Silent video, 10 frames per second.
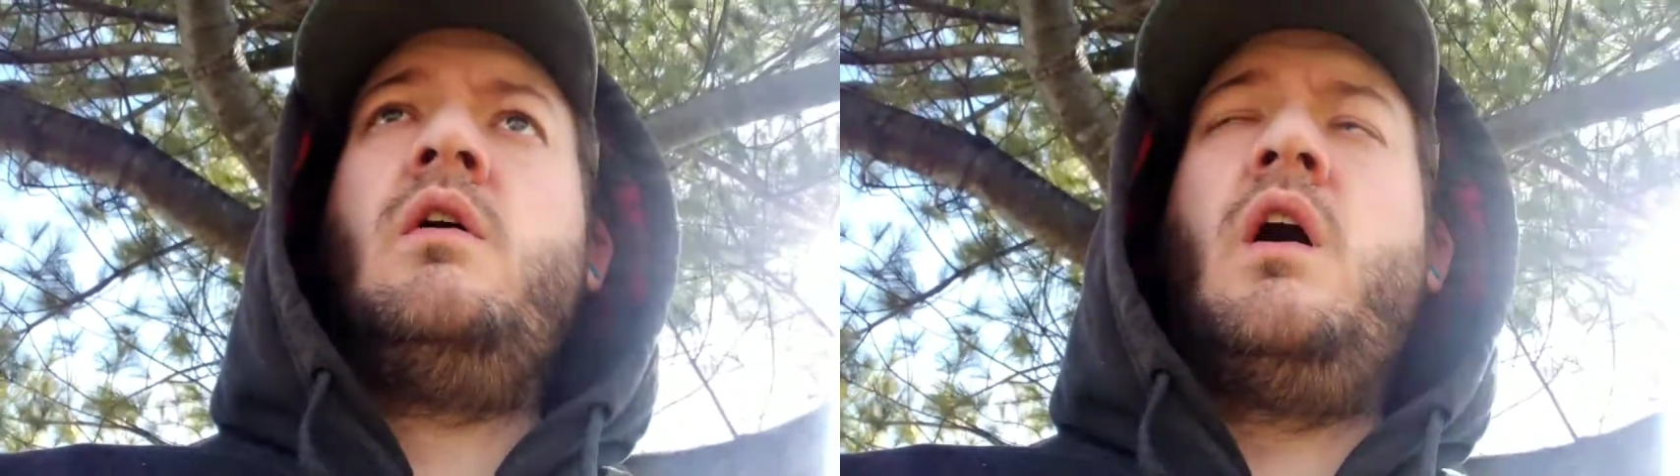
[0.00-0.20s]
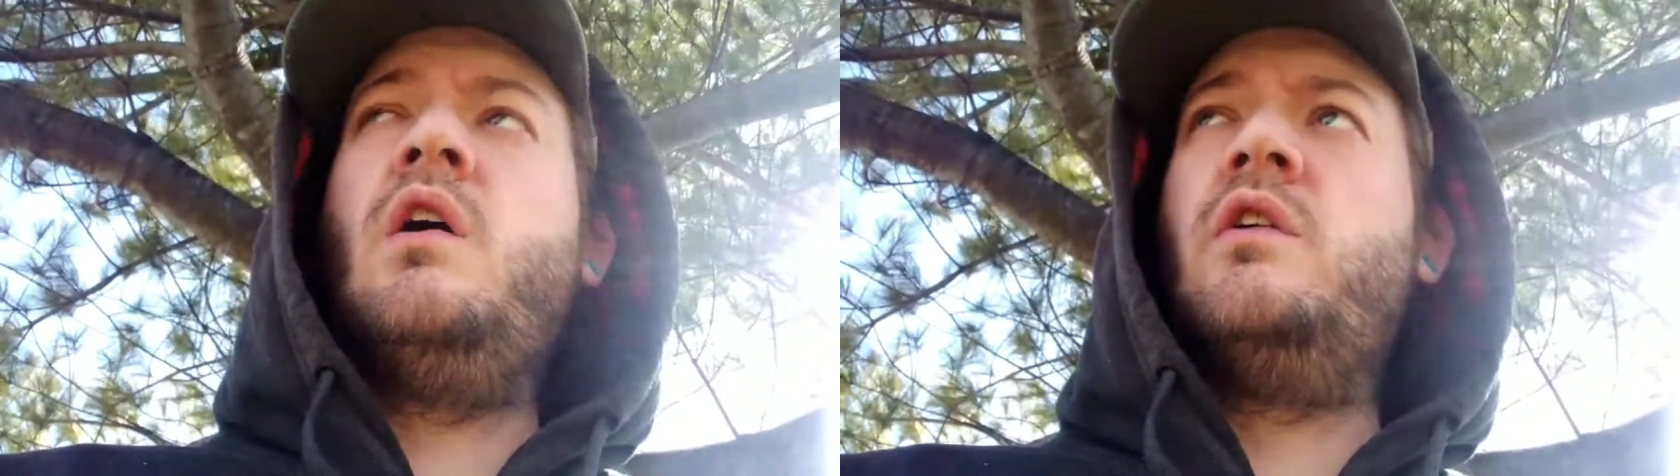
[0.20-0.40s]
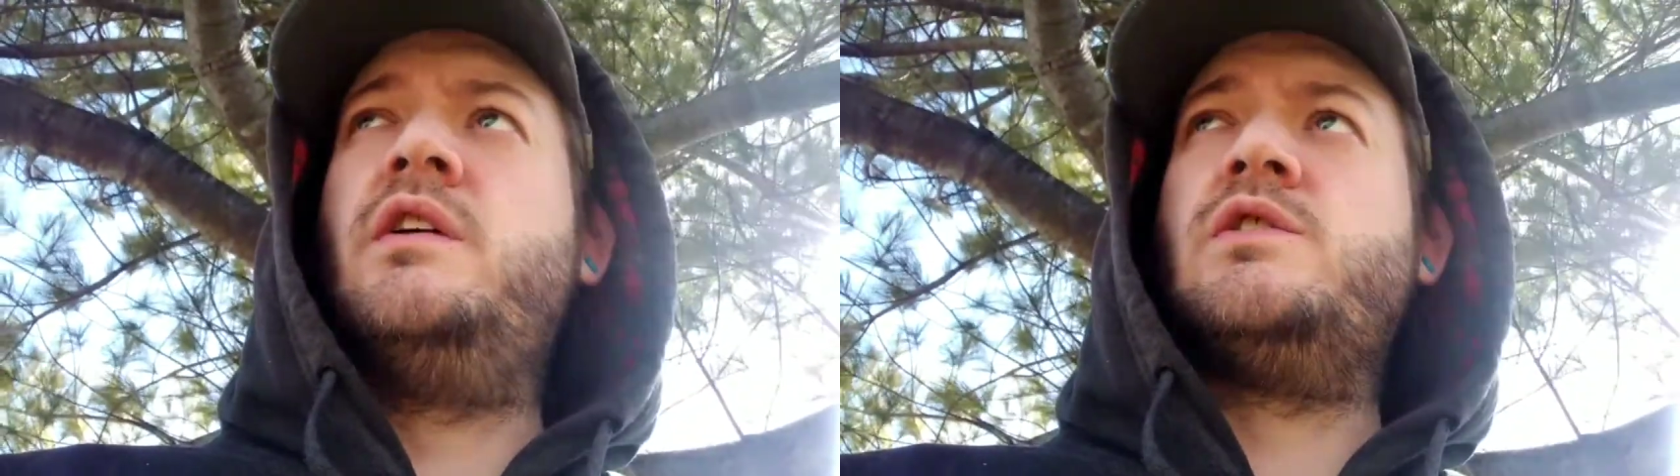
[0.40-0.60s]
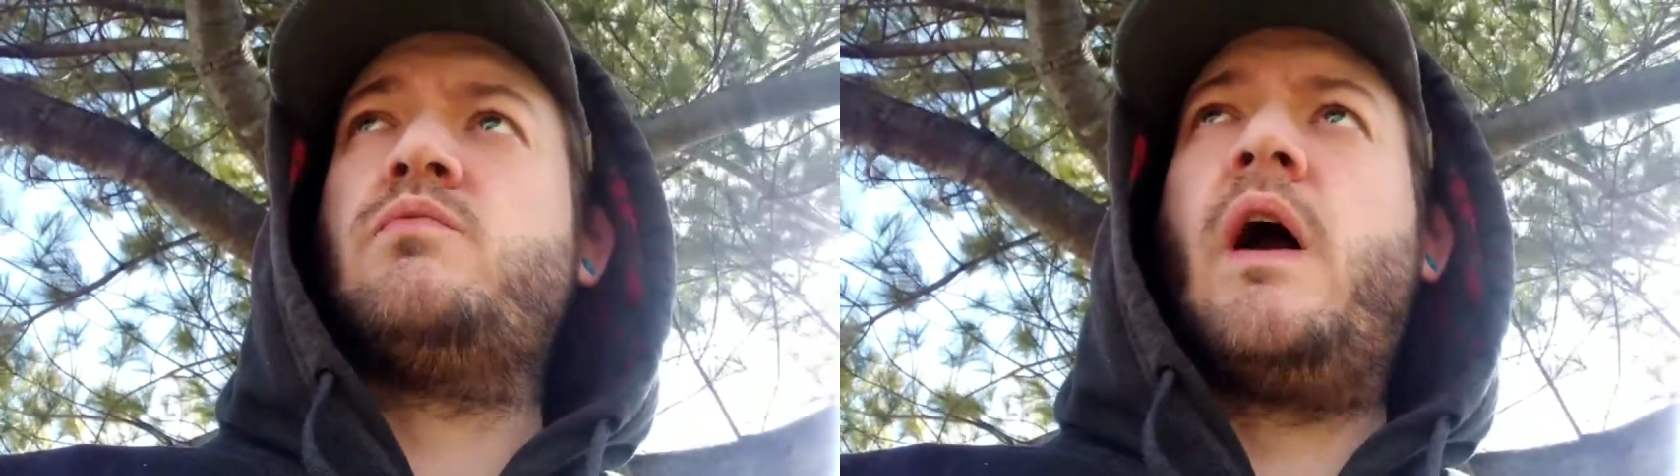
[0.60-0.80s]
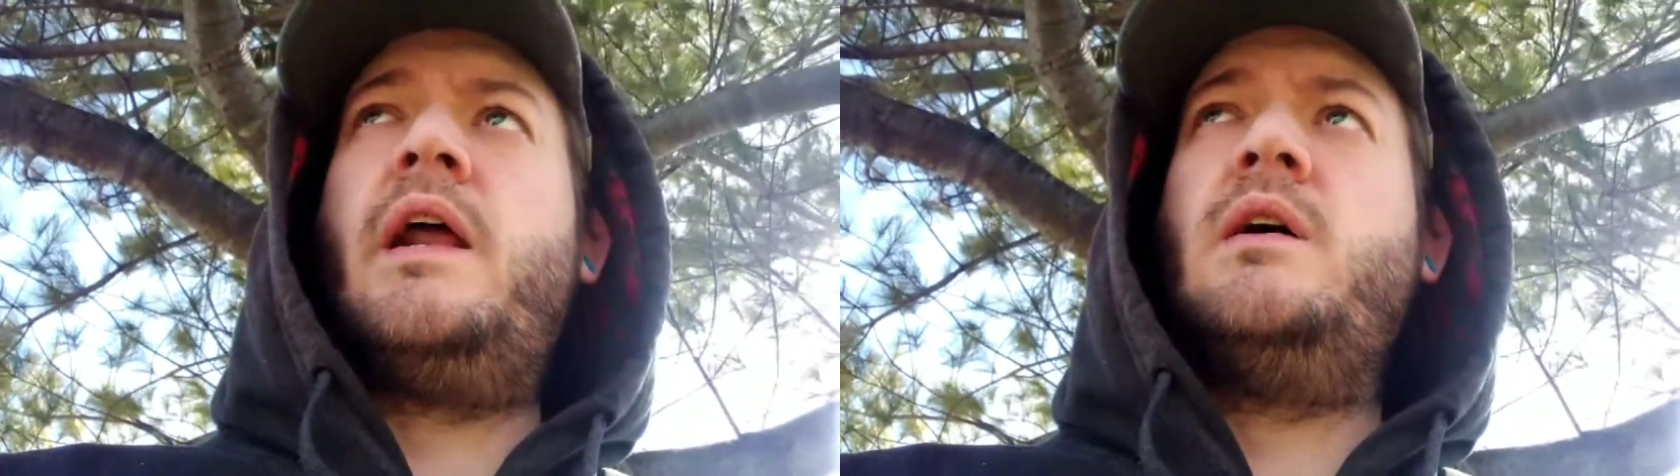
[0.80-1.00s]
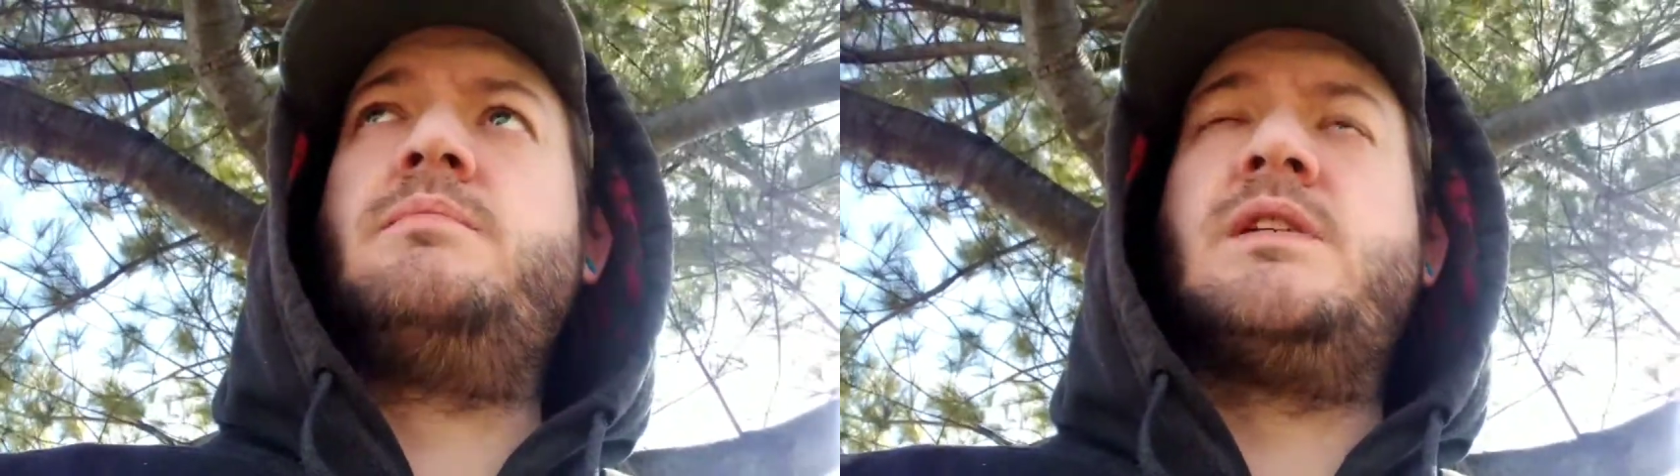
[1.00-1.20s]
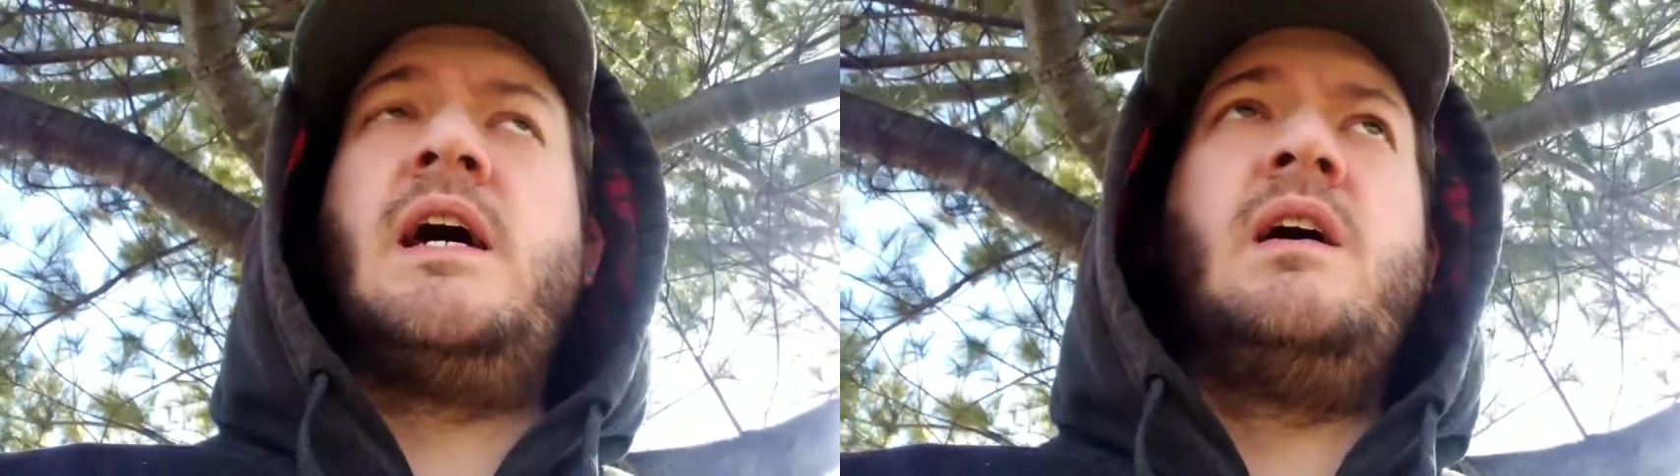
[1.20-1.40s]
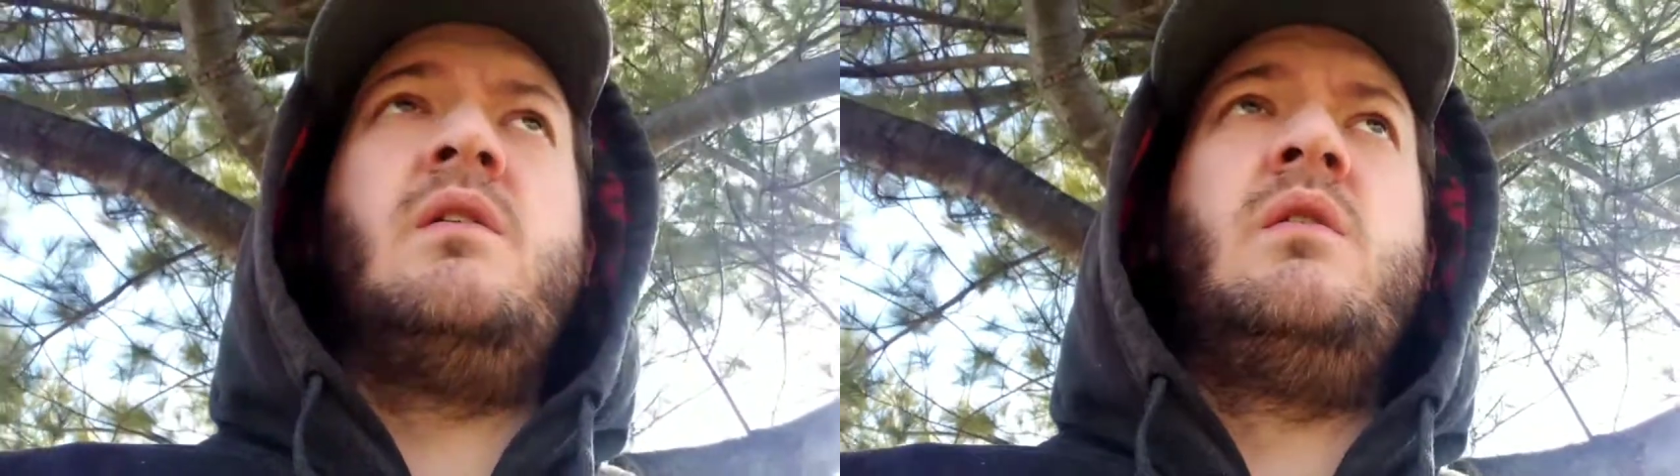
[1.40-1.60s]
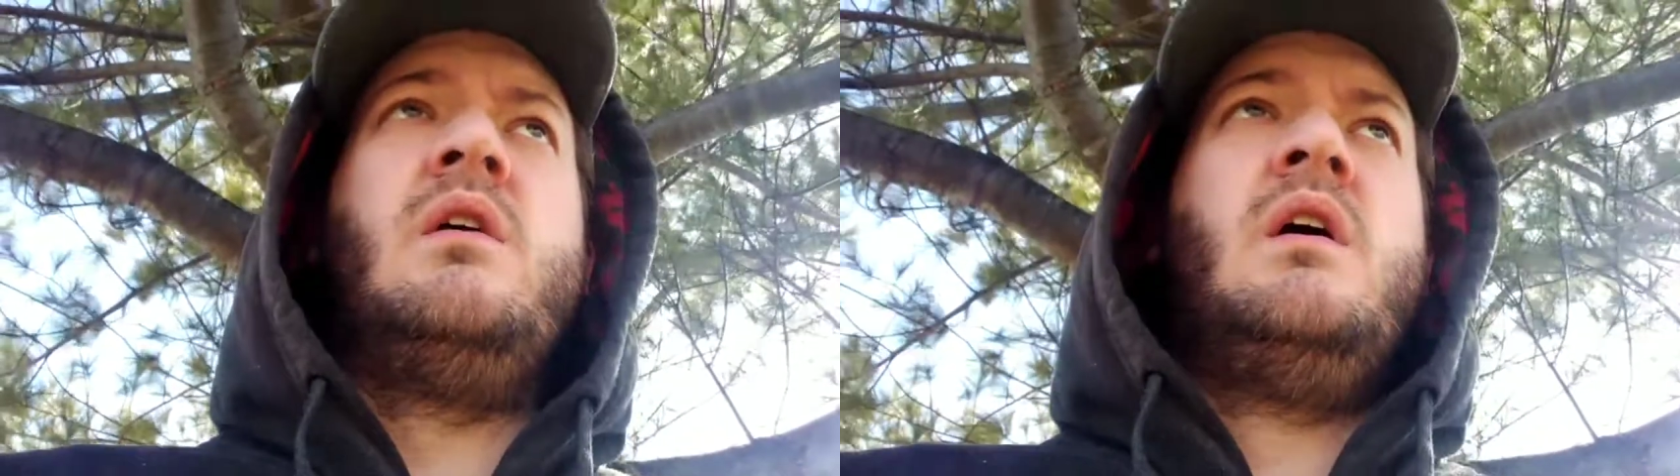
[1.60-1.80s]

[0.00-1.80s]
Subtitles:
all these write-ups now